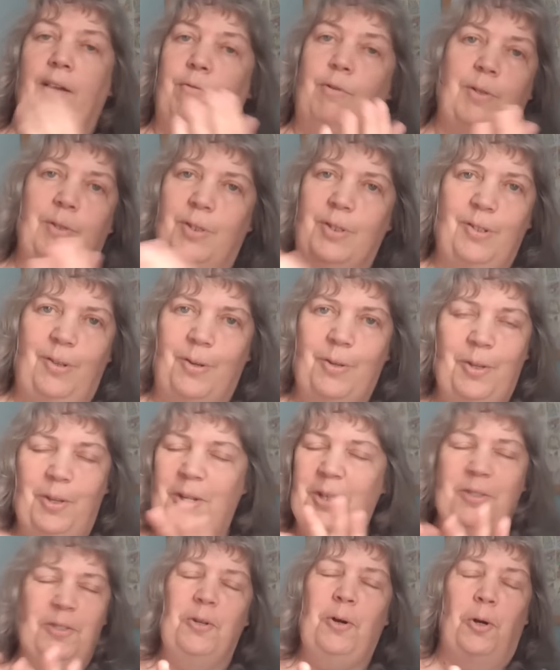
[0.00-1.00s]
Well,
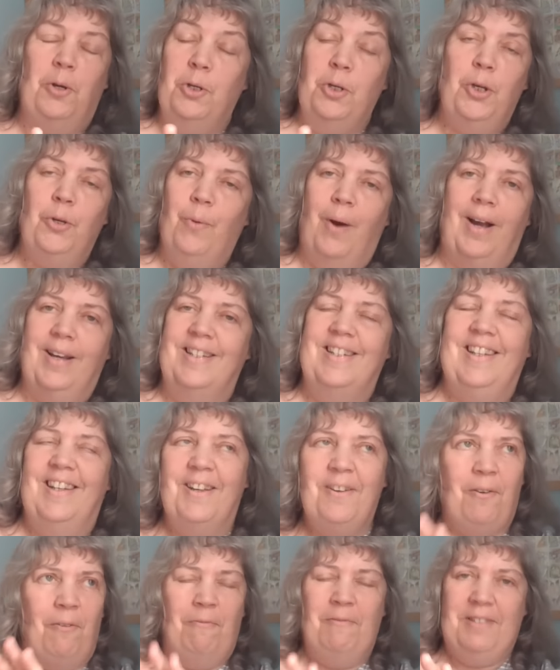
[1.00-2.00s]
it's not a new
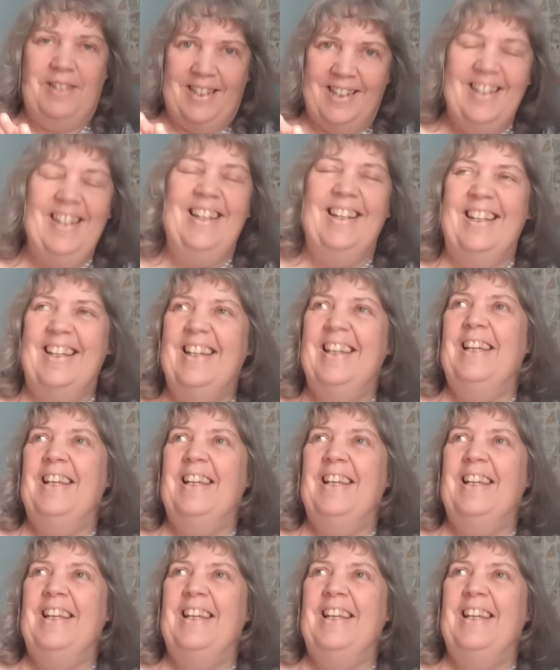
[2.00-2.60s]
idea, obviously,